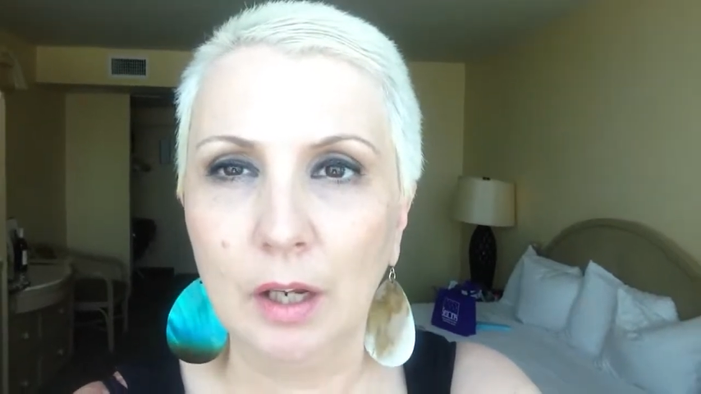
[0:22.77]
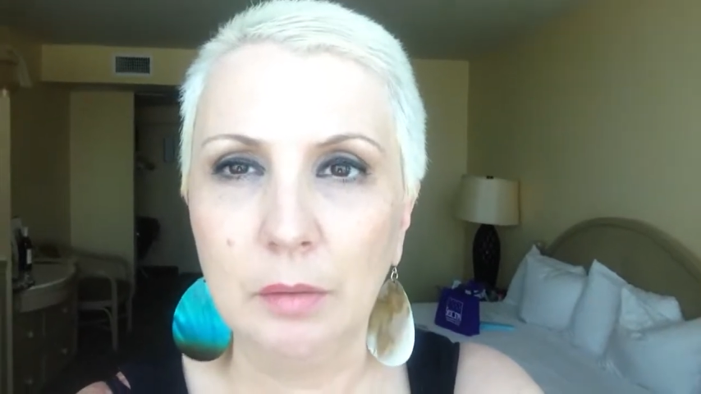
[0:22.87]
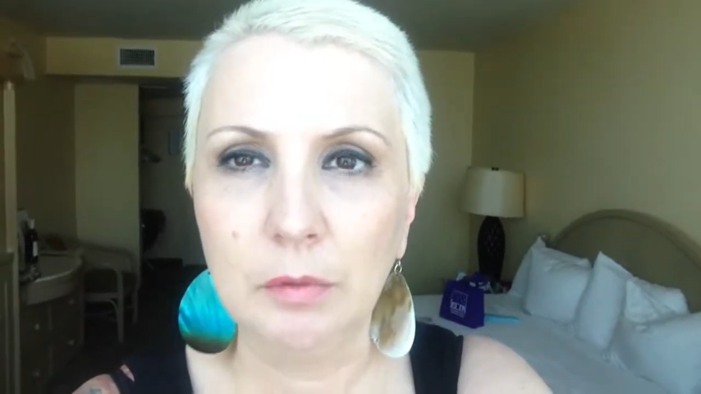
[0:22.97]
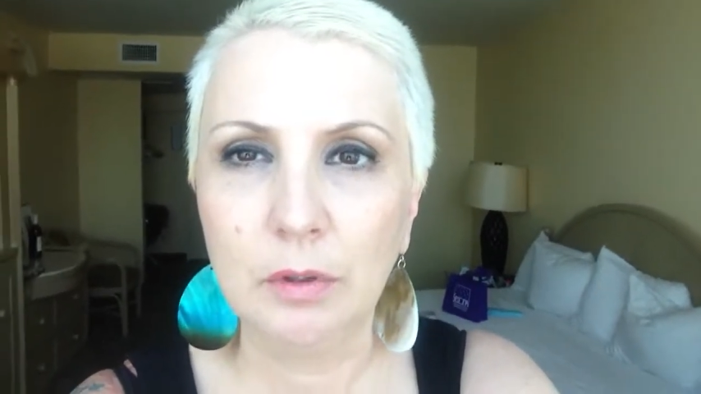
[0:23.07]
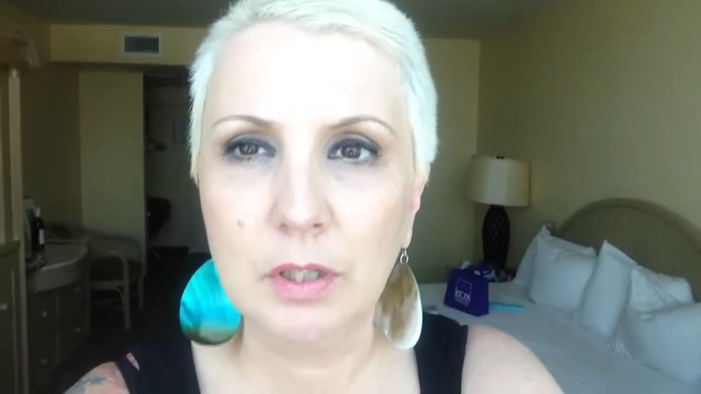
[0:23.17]

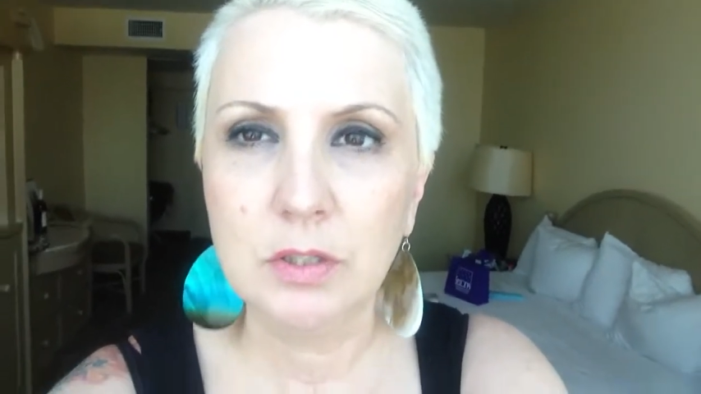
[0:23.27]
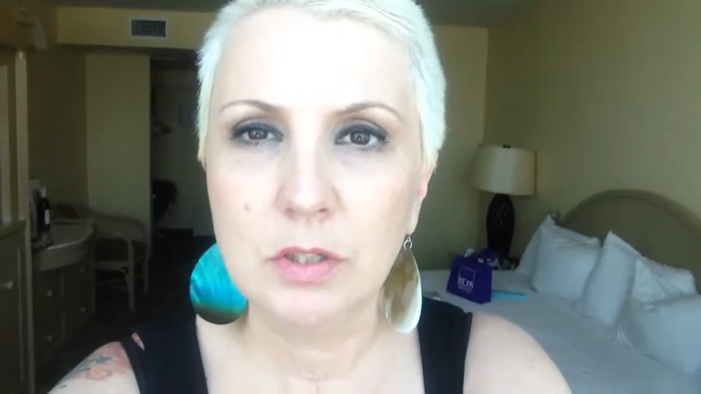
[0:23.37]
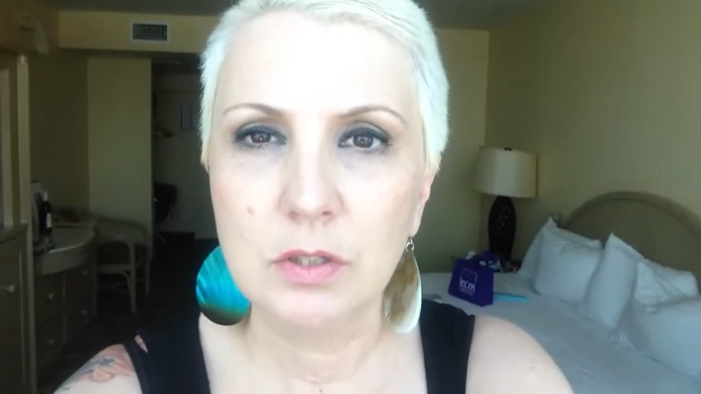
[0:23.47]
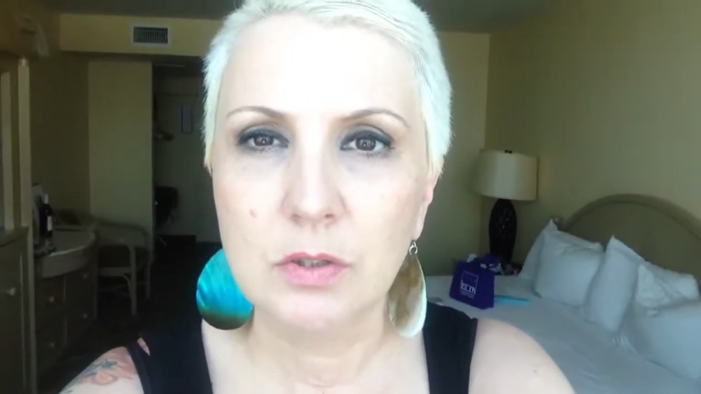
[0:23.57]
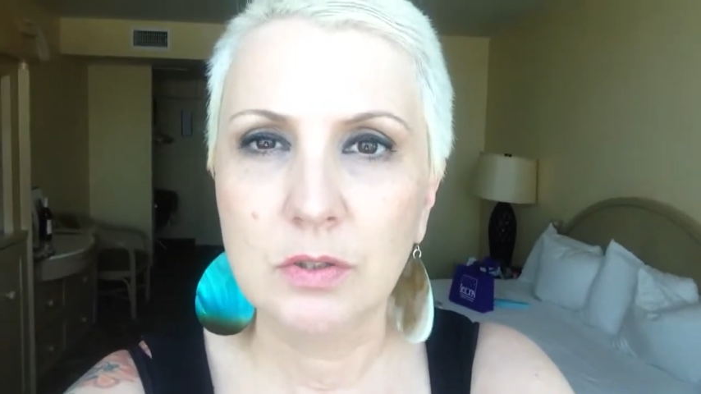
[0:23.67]
I'm going
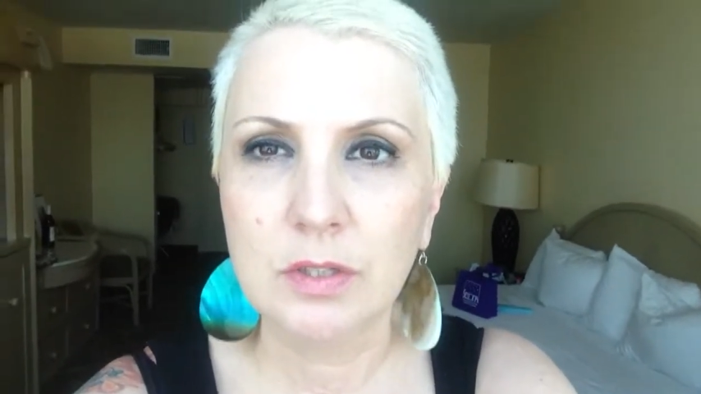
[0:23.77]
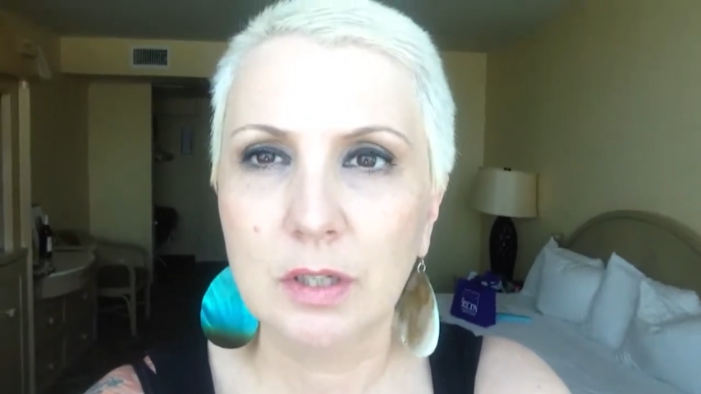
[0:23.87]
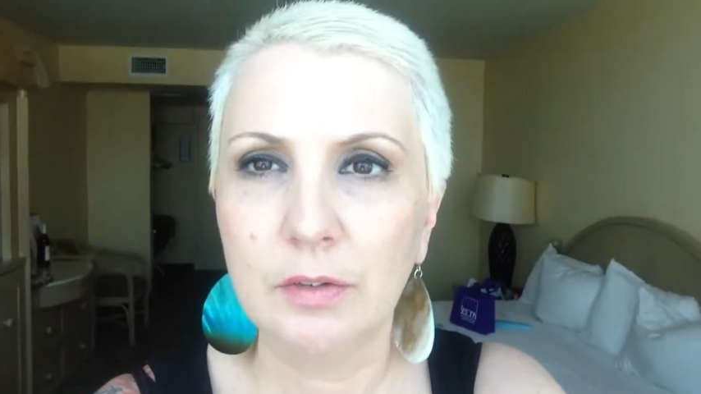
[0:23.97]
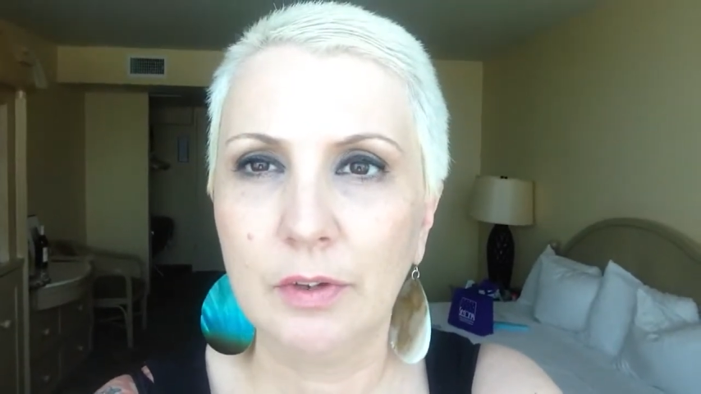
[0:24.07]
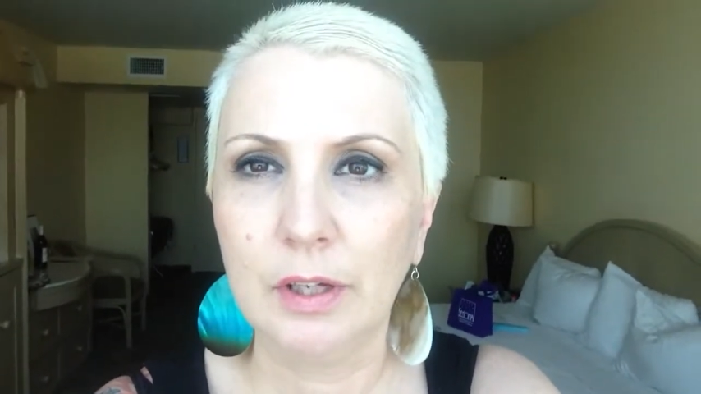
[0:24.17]
to see
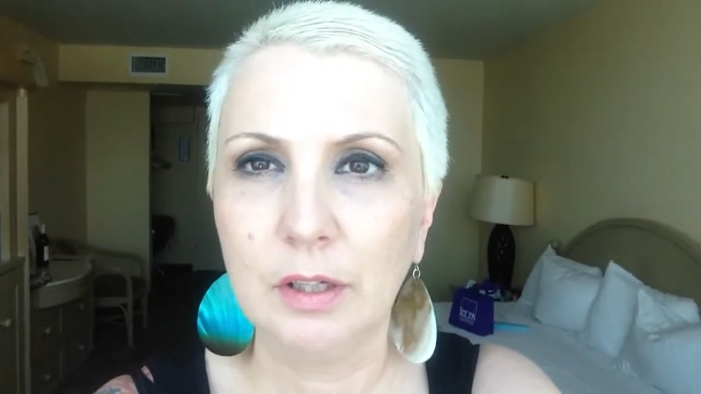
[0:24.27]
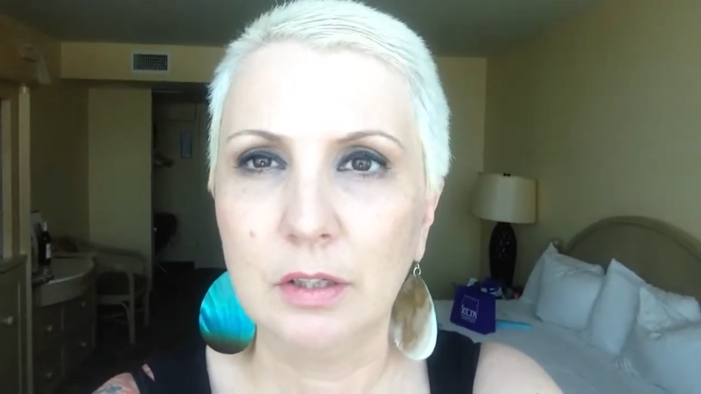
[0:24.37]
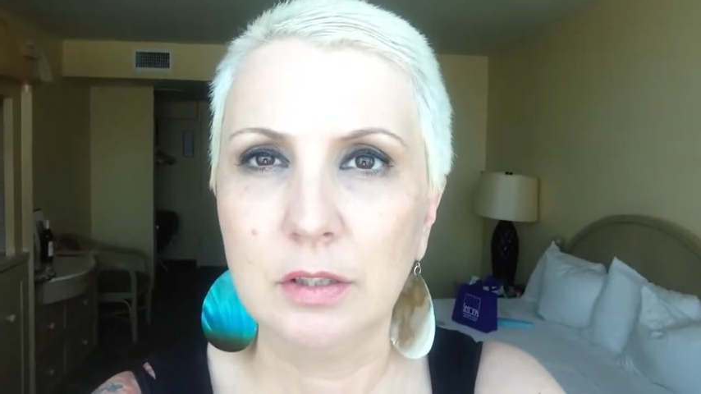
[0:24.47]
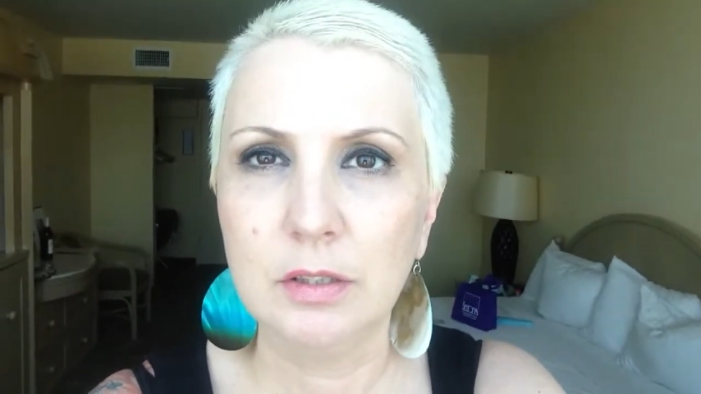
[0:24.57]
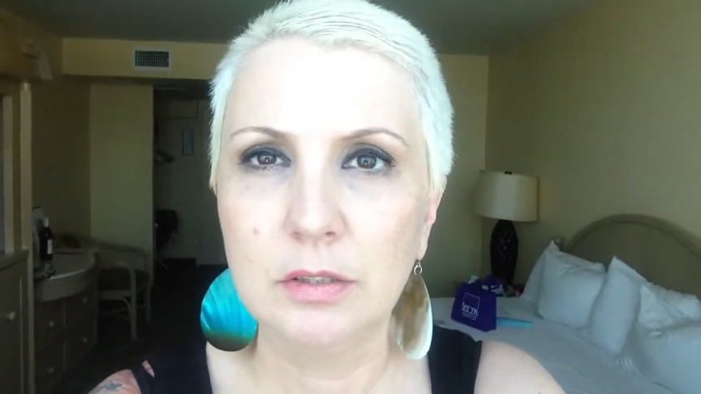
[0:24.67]
if I
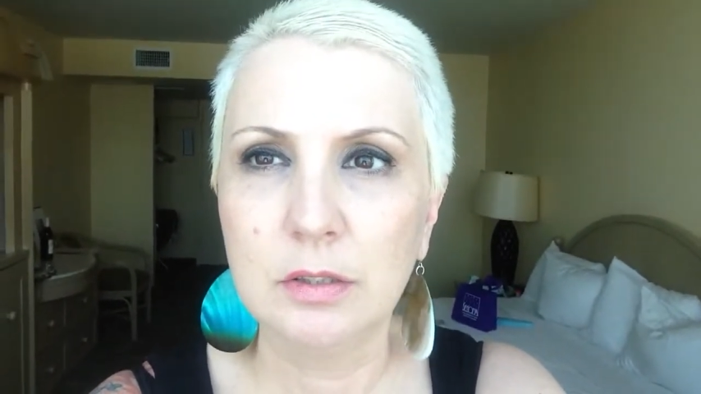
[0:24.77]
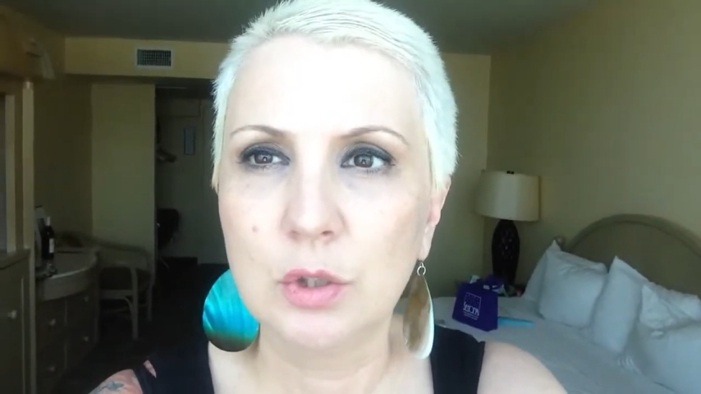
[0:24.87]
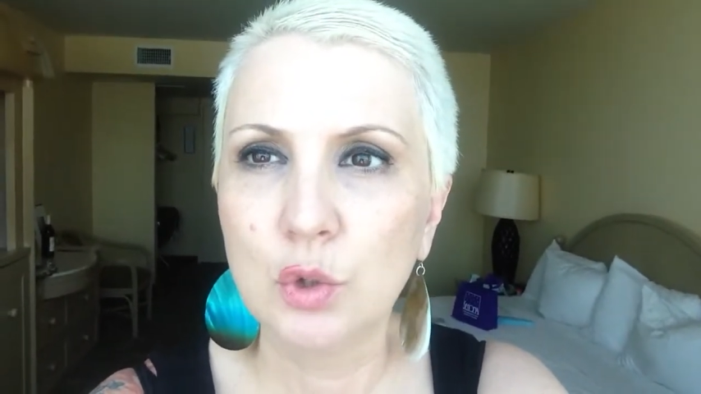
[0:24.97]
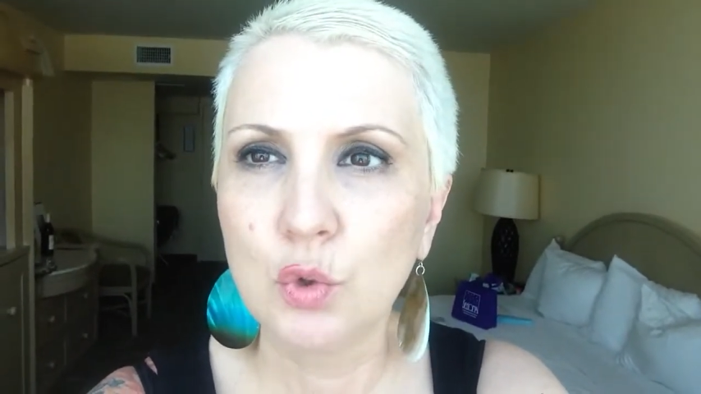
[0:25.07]
can...